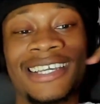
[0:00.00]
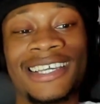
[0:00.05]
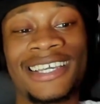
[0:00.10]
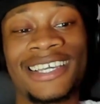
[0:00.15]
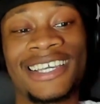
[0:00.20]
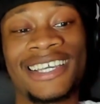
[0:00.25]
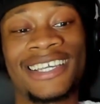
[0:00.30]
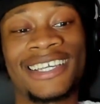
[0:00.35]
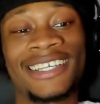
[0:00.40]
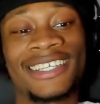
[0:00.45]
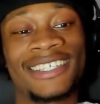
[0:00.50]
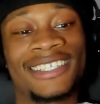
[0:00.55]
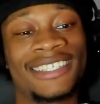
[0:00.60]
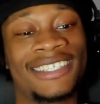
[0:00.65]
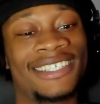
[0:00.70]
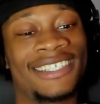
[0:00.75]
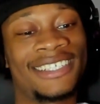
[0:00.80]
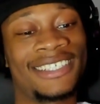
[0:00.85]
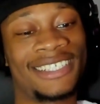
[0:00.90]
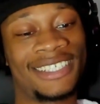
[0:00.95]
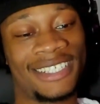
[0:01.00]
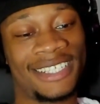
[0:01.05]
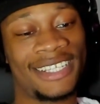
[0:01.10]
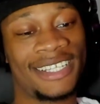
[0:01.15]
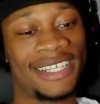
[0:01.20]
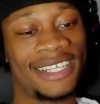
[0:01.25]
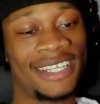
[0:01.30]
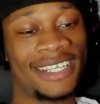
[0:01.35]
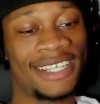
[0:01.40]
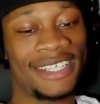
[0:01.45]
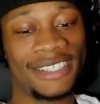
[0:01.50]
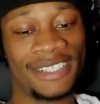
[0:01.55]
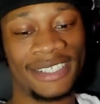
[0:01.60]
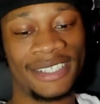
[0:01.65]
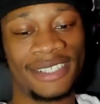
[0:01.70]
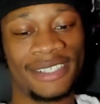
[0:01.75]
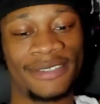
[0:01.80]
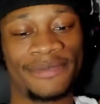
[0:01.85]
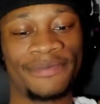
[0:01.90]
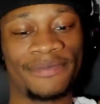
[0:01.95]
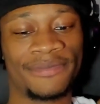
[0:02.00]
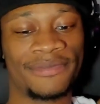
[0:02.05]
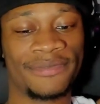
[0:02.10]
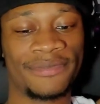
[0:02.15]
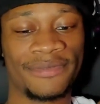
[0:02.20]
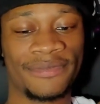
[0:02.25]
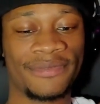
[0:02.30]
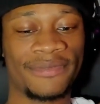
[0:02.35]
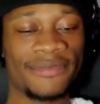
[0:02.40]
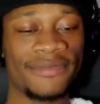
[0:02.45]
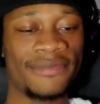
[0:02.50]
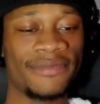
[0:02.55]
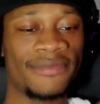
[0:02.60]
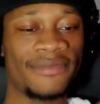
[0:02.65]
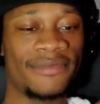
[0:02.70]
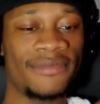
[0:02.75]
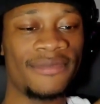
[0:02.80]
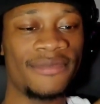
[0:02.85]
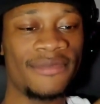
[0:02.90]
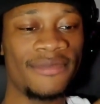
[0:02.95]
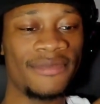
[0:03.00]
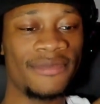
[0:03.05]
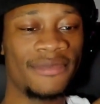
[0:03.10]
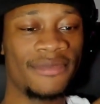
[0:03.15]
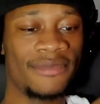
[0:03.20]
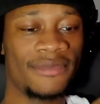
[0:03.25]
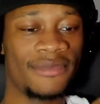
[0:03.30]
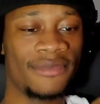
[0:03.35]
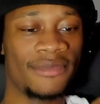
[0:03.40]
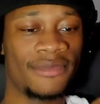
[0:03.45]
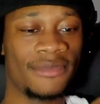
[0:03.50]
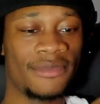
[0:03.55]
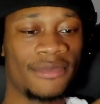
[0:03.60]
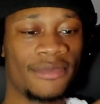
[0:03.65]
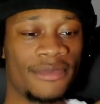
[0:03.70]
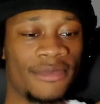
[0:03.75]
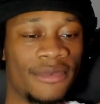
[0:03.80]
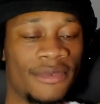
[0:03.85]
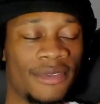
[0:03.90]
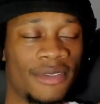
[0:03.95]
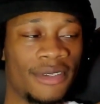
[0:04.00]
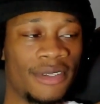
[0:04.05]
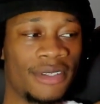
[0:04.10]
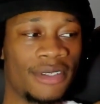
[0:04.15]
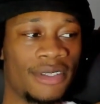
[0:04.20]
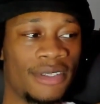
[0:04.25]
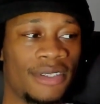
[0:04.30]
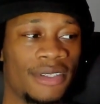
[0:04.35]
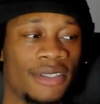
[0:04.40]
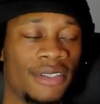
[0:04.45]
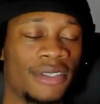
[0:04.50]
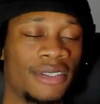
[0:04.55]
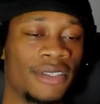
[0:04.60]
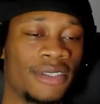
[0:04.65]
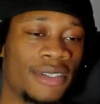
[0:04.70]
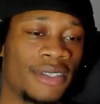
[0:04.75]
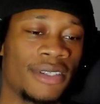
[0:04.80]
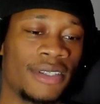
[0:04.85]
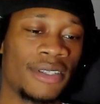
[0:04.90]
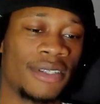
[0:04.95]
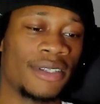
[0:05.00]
[no speech]